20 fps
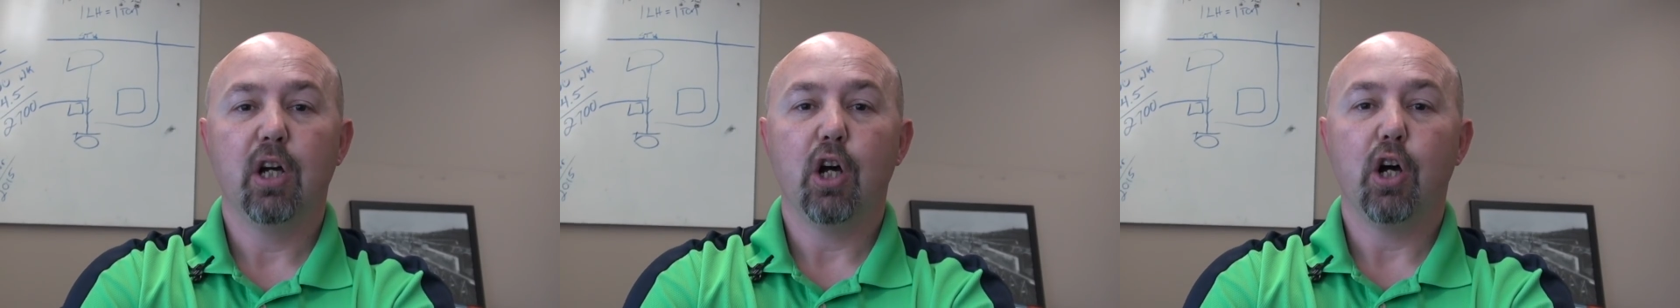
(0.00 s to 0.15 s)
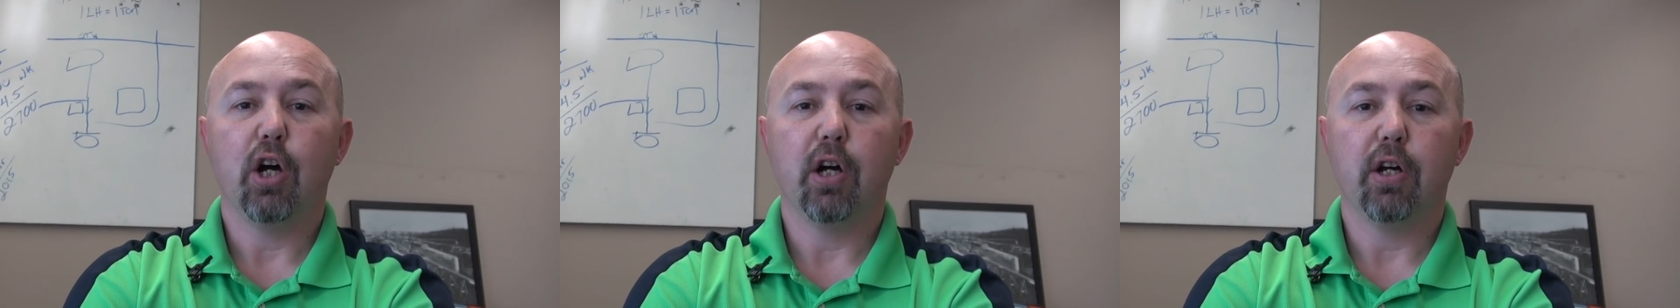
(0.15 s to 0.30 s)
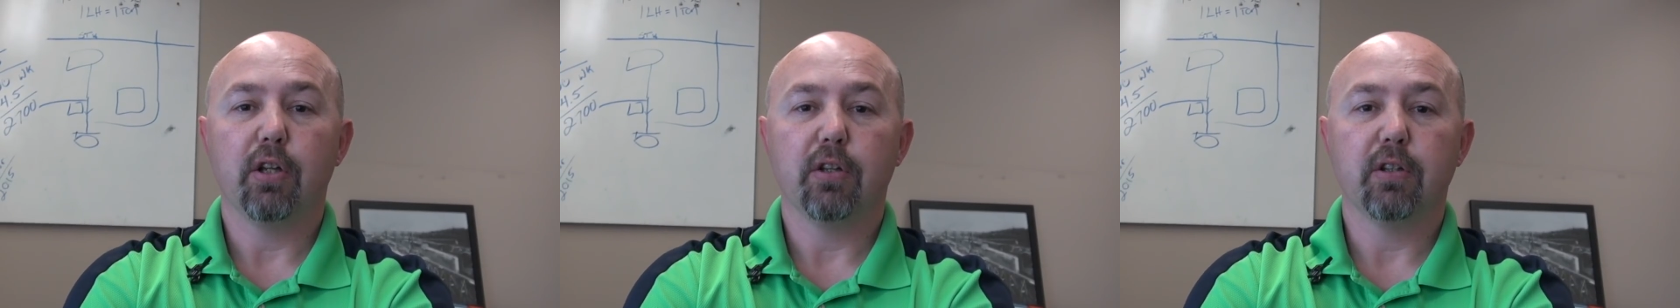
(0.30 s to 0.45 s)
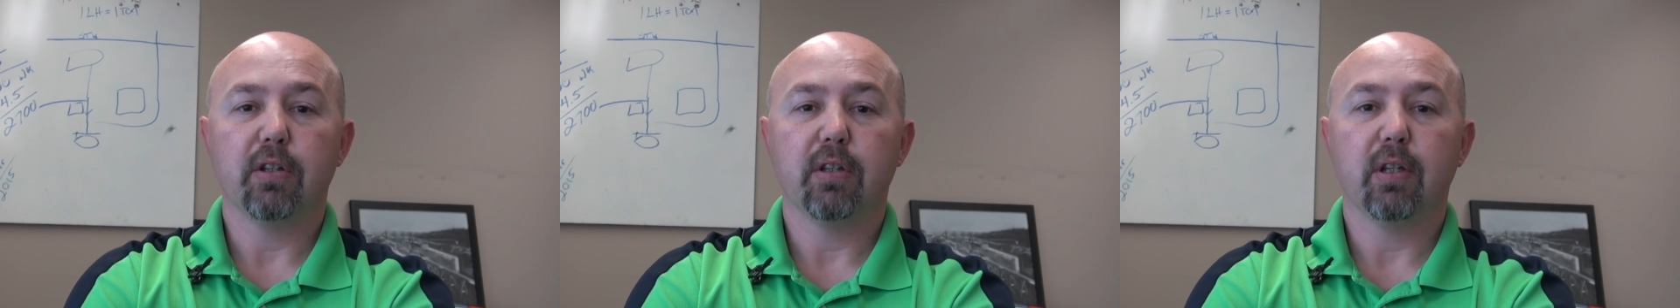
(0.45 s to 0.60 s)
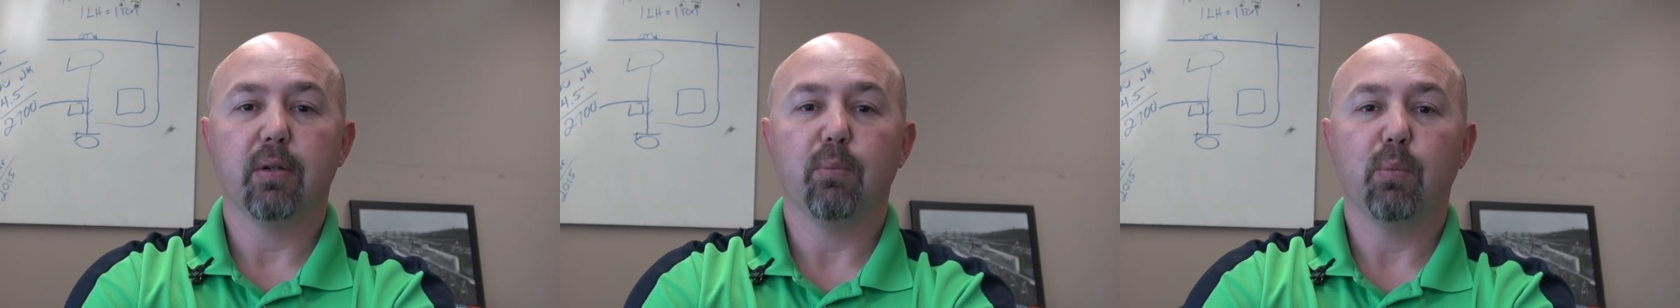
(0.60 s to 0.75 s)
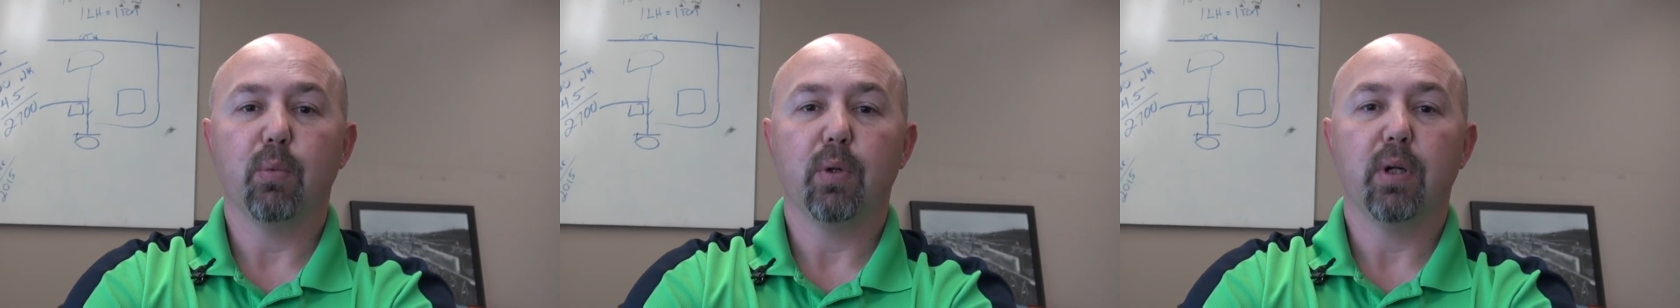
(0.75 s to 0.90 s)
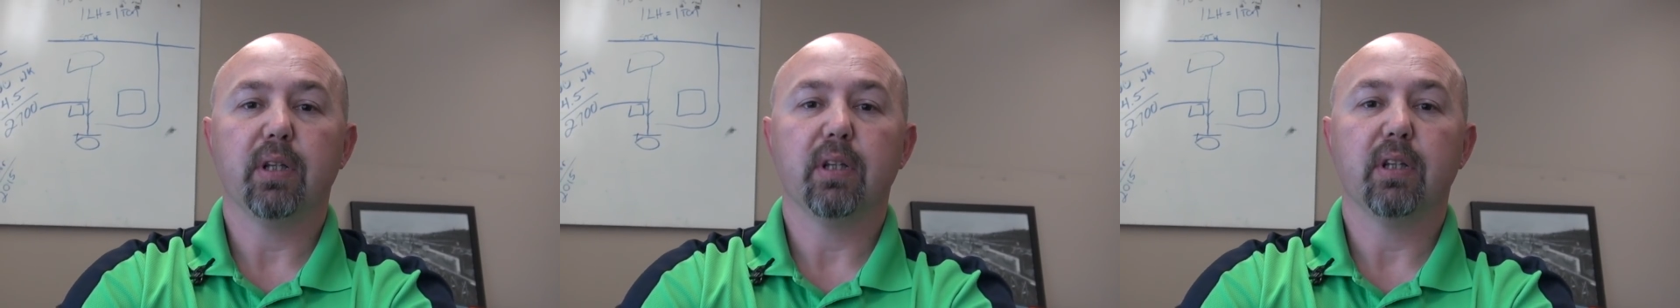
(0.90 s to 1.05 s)
other than
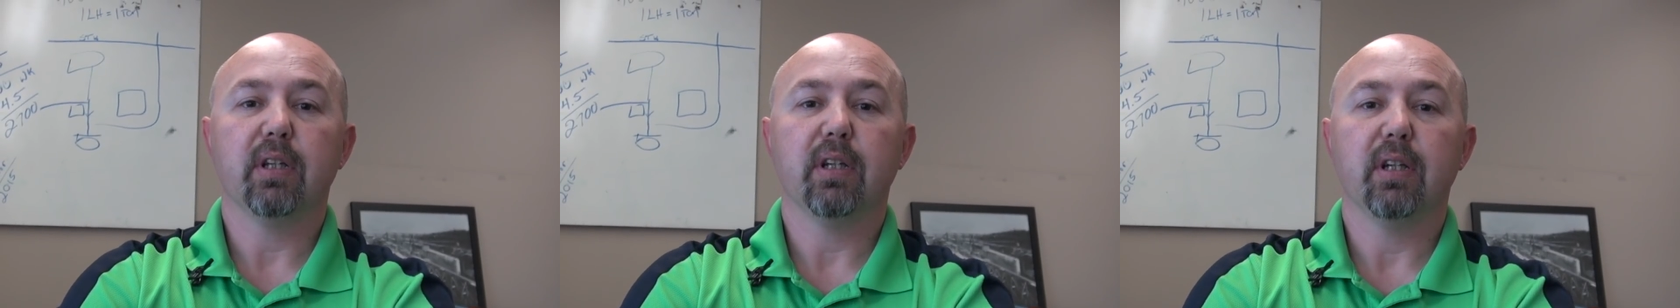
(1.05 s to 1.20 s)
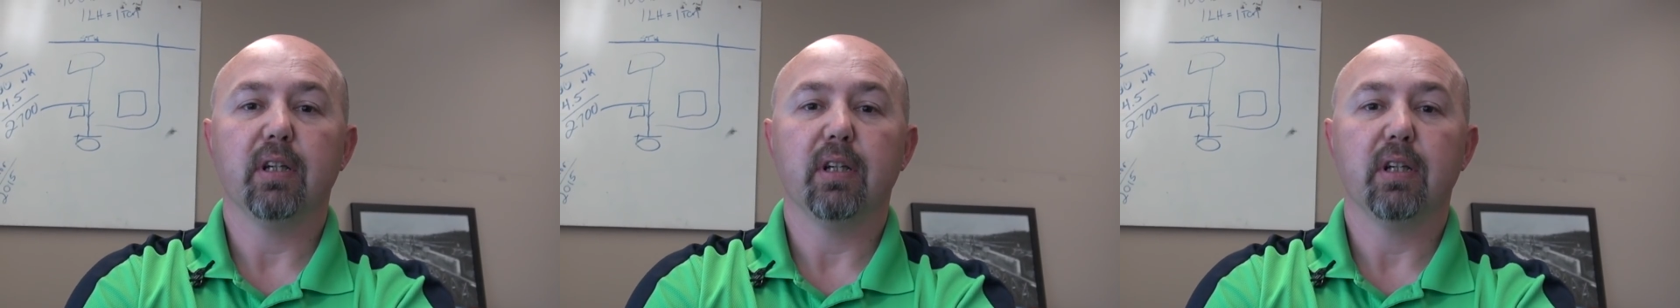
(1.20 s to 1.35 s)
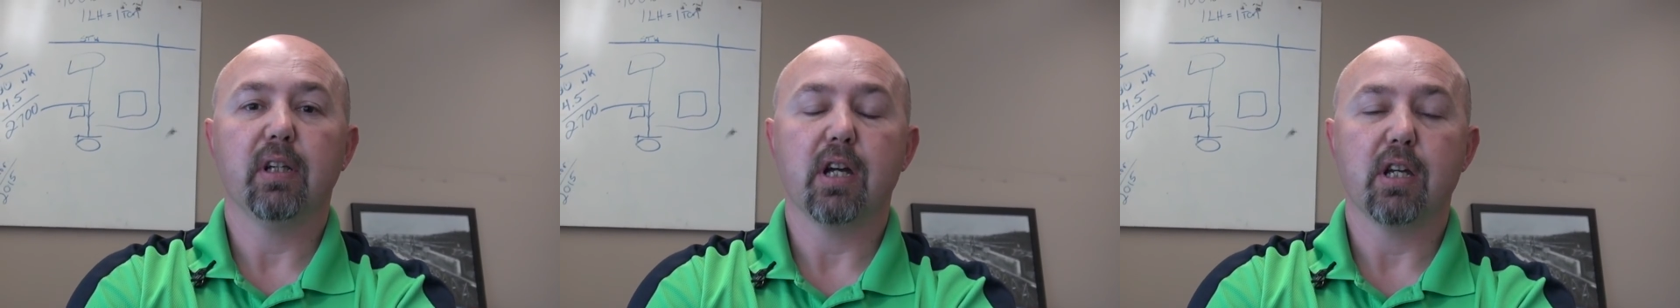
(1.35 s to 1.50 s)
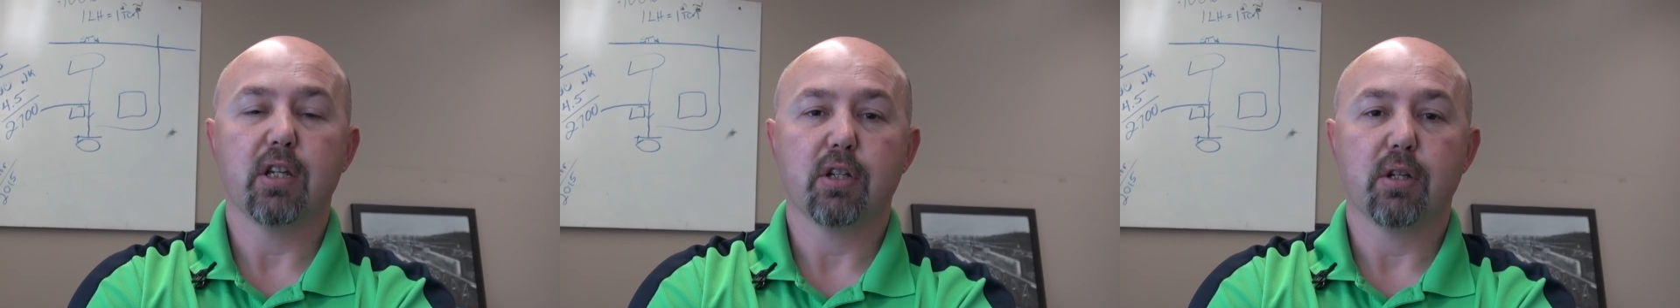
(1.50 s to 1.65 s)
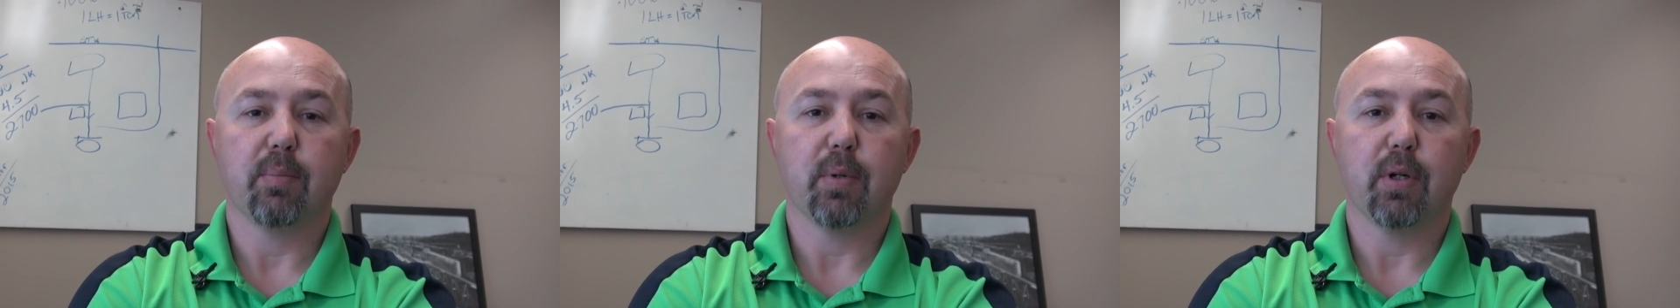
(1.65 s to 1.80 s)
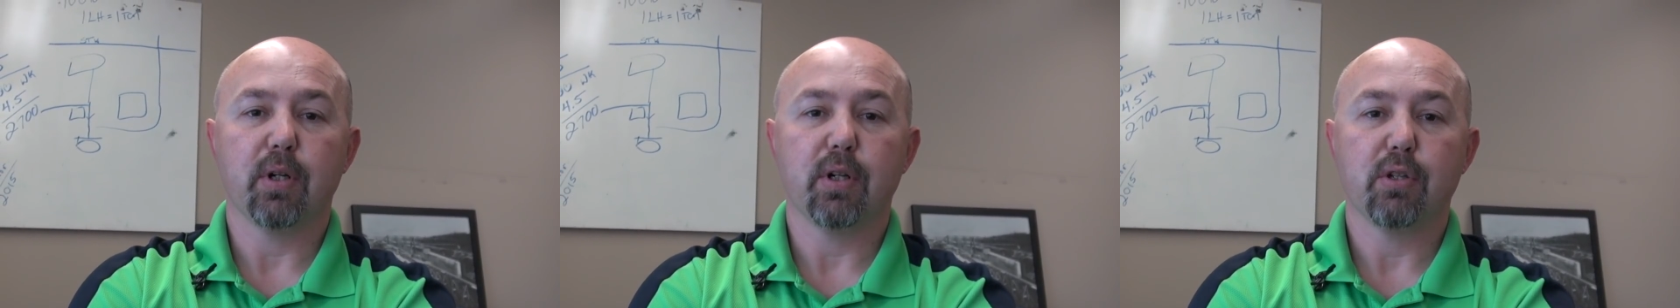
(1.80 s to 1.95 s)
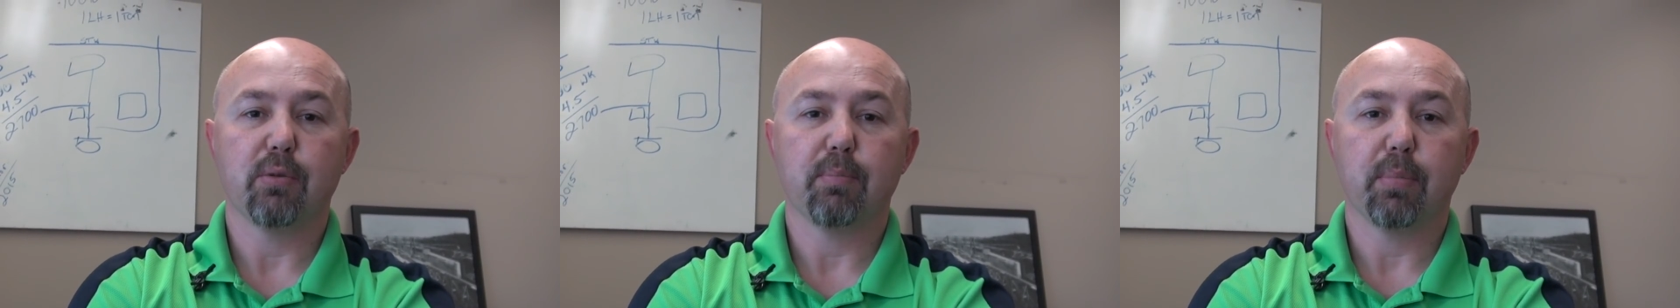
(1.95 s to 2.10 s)
what the customer
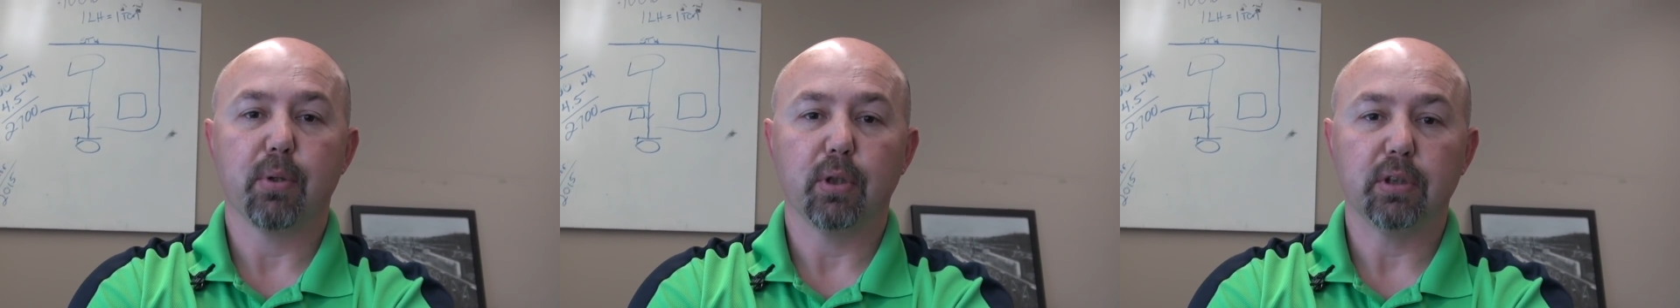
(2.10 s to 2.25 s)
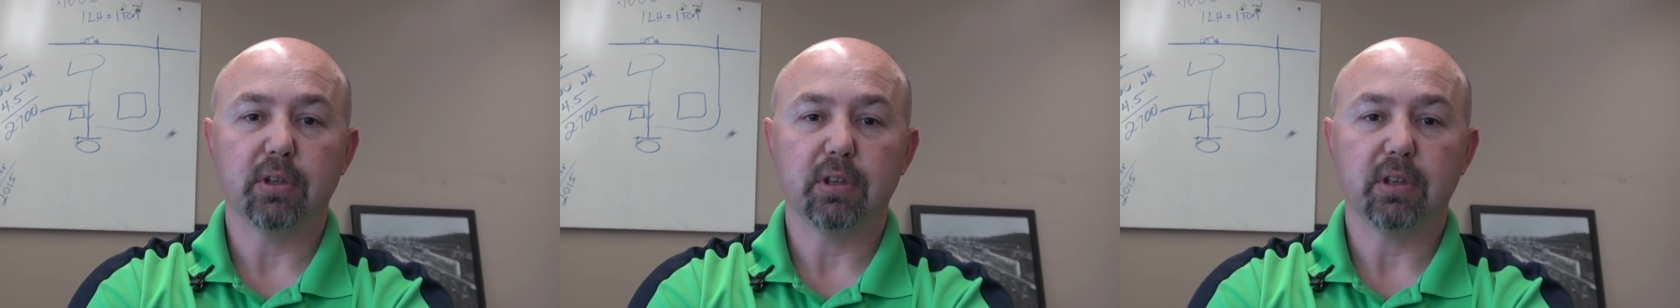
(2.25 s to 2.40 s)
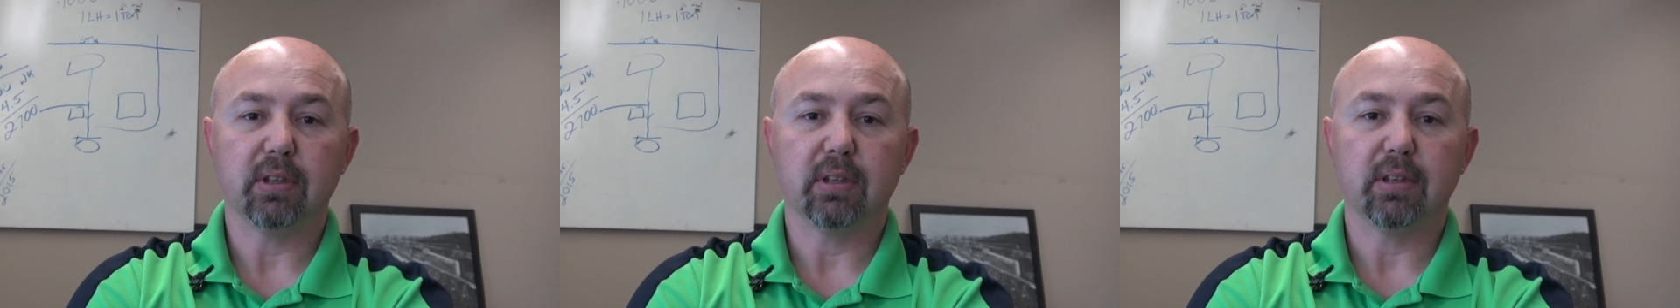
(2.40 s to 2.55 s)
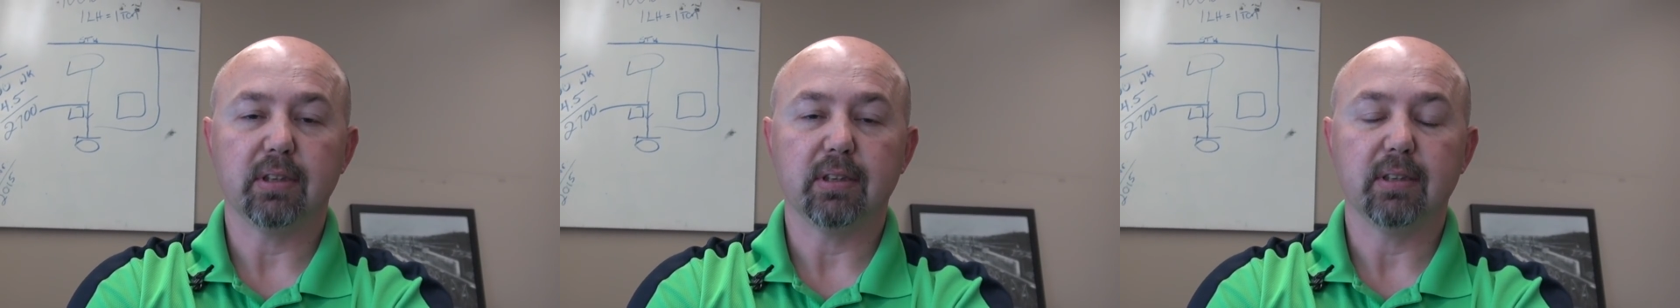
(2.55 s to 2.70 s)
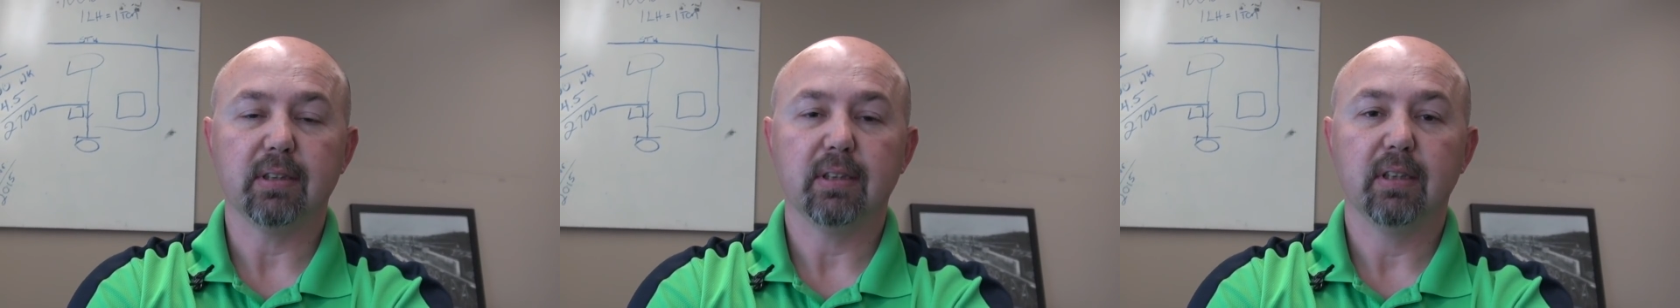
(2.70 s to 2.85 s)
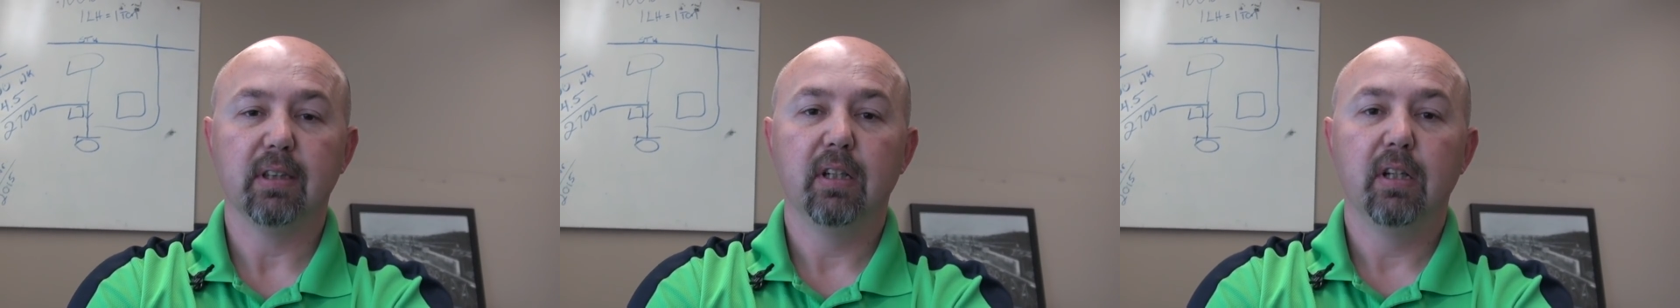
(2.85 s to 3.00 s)
is purchasing.